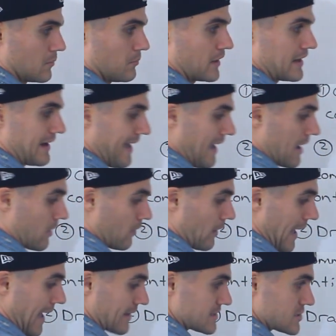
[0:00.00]
But
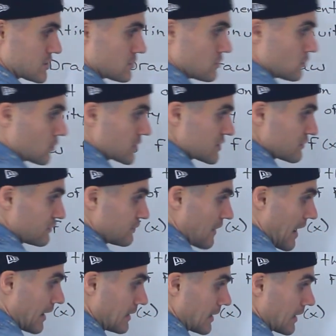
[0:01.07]
now at 2, we're
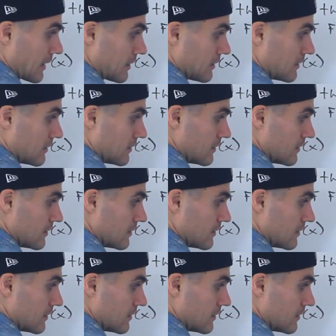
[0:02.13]
defining